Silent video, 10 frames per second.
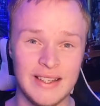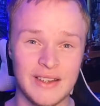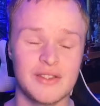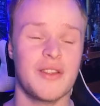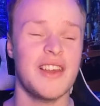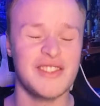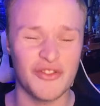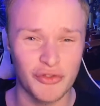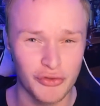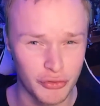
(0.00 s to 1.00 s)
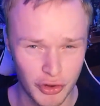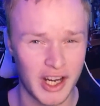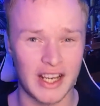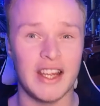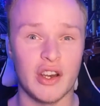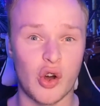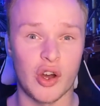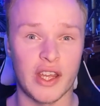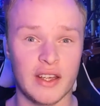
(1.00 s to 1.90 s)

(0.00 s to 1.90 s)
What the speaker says: So that's really annoying.